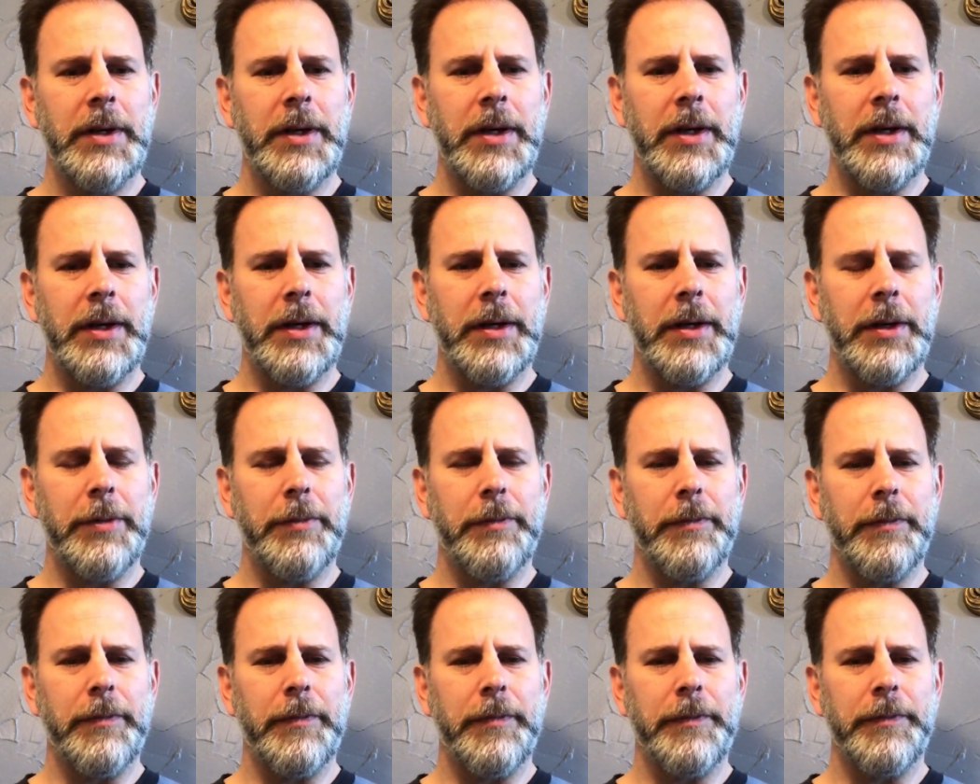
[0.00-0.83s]

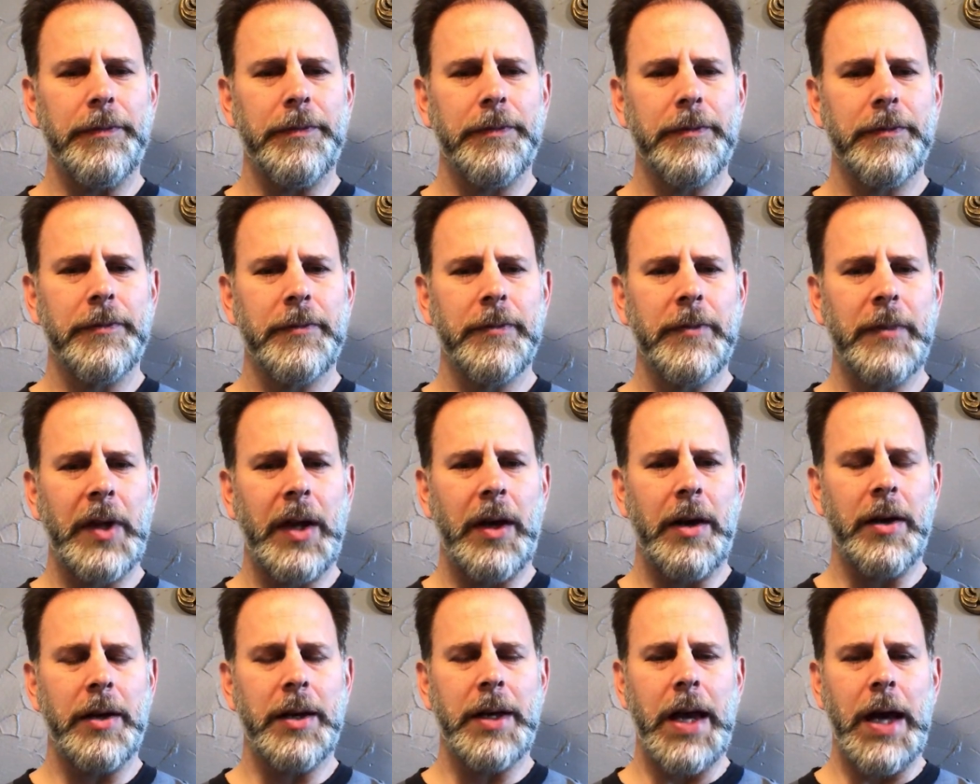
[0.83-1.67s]
Um,
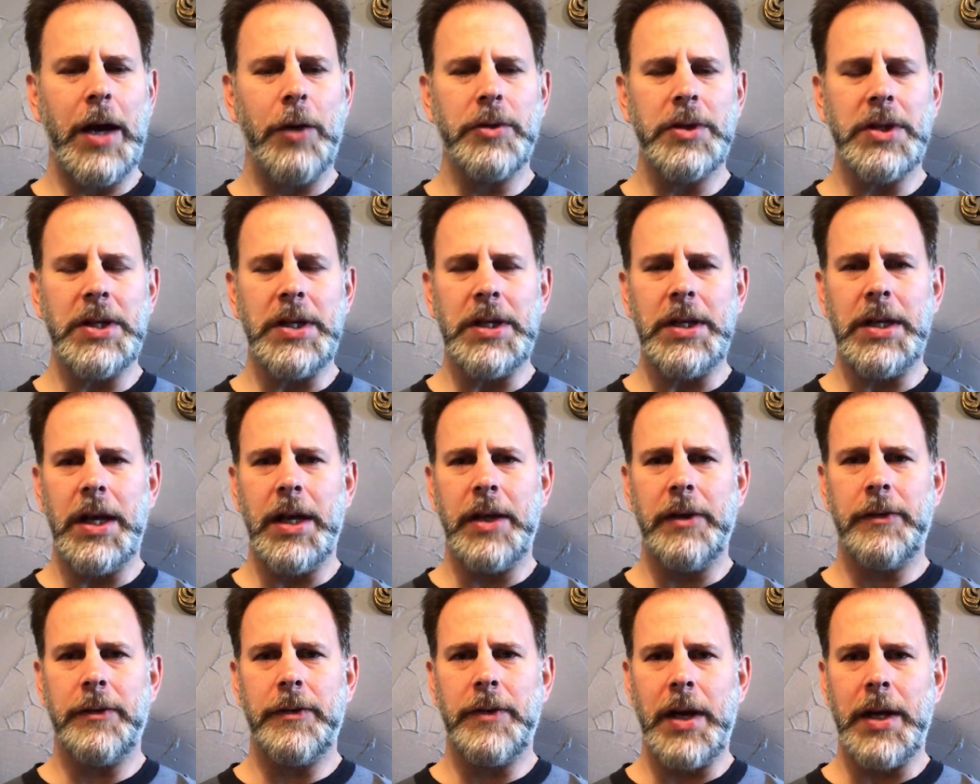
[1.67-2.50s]
our county
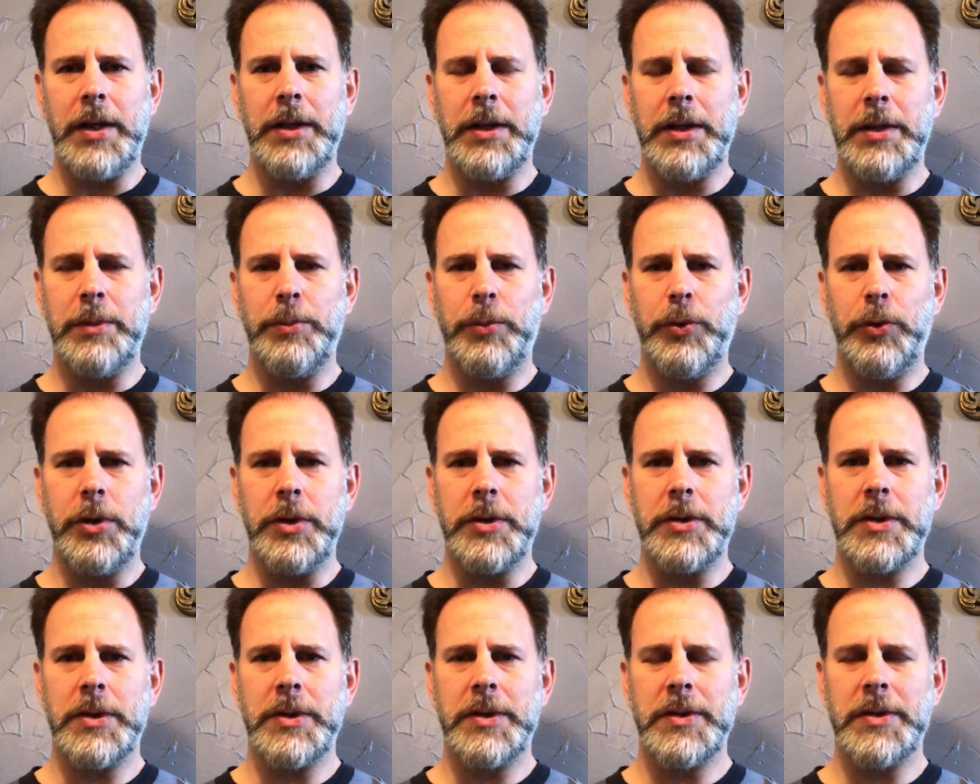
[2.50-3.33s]
has finally
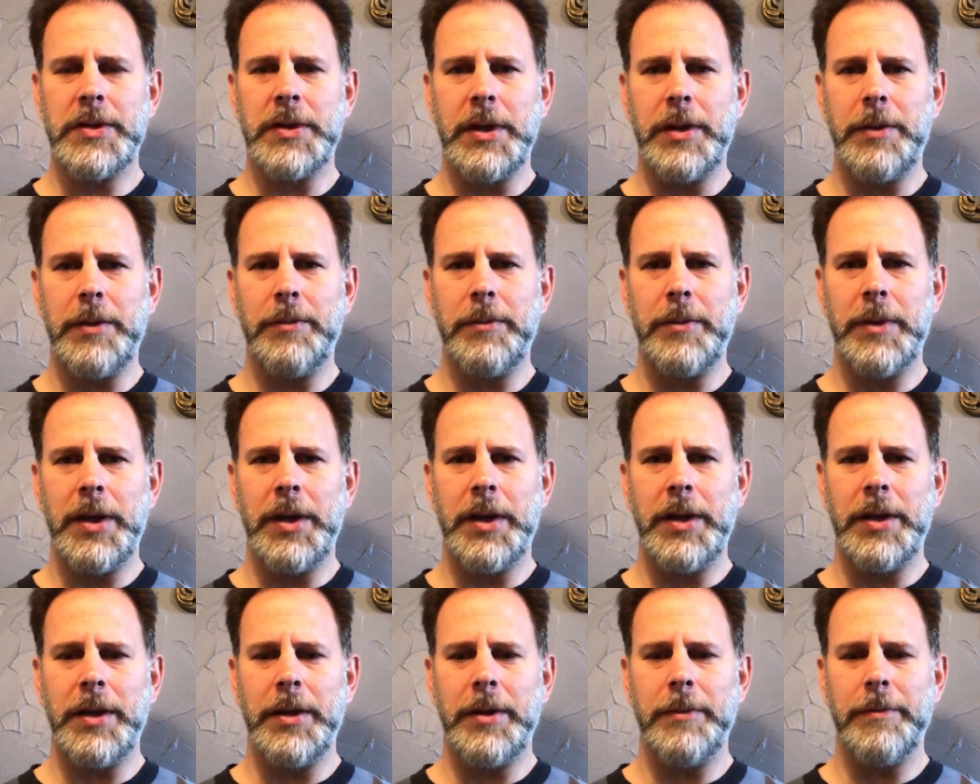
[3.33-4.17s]
put some
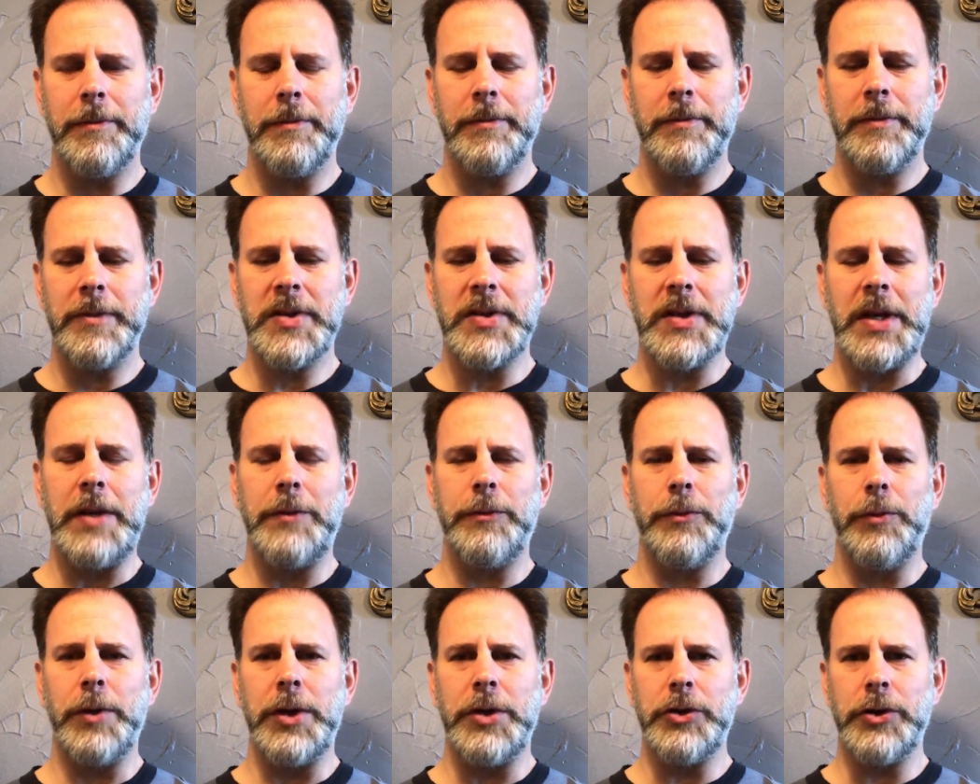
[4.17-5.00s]
um,
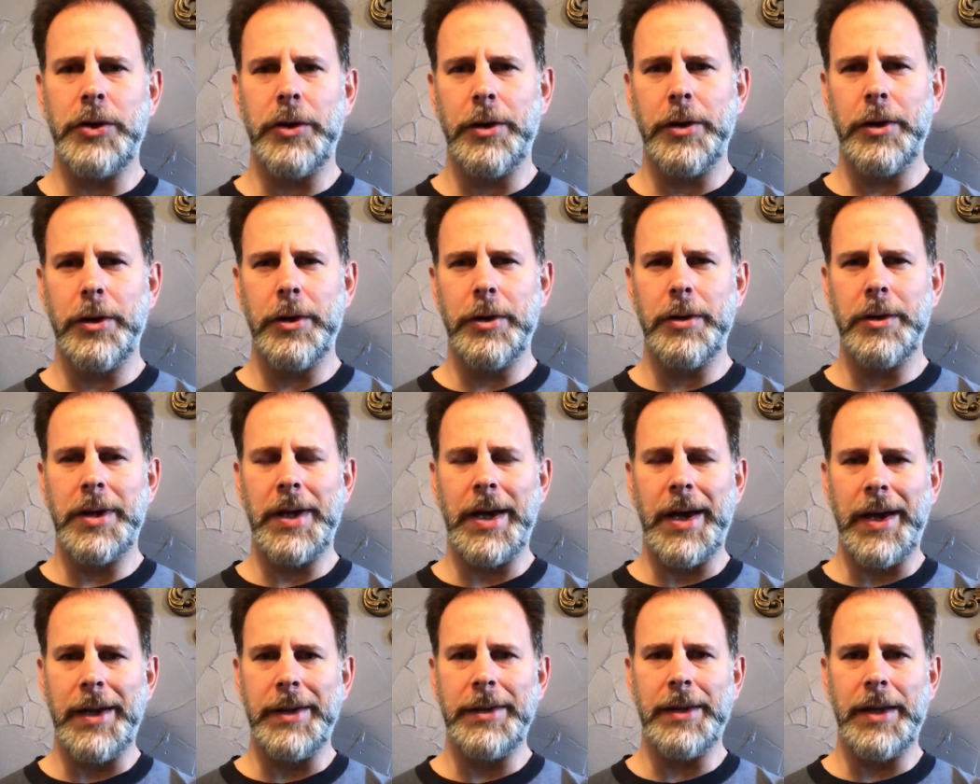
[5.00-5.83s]
safe return
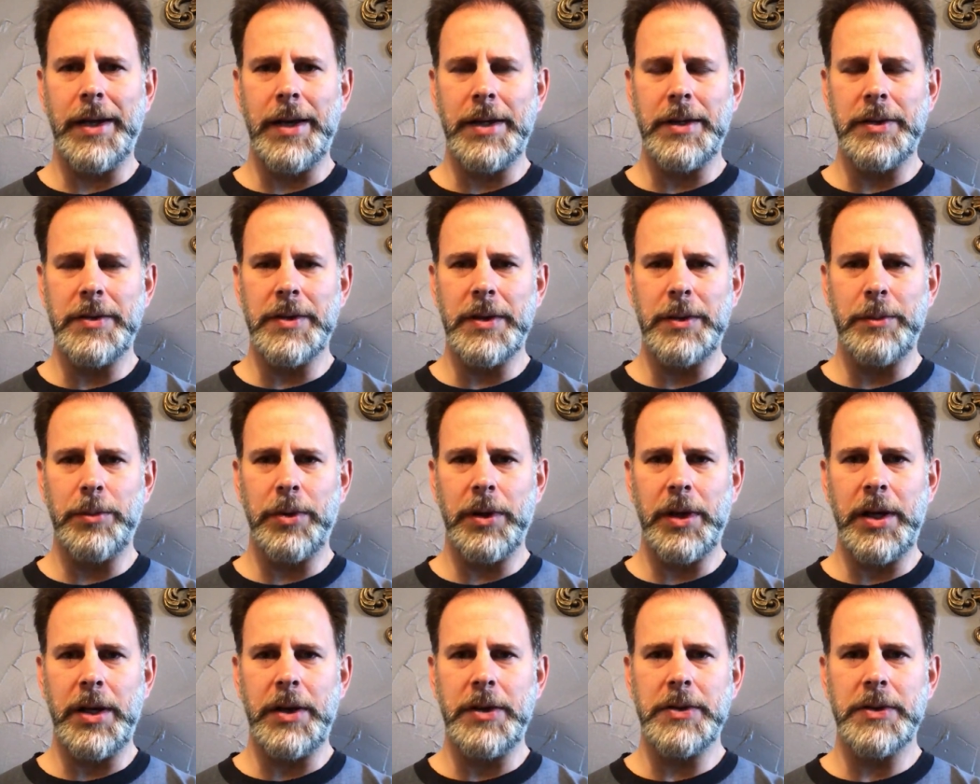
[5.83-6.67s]
guidelines in
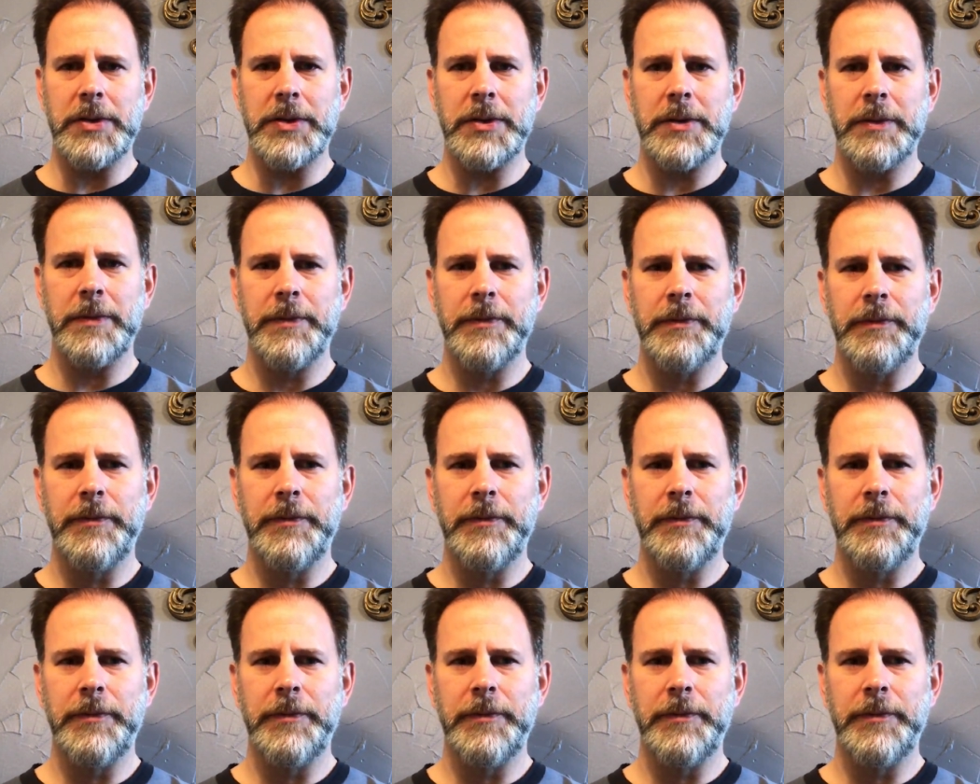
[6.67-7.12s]
place.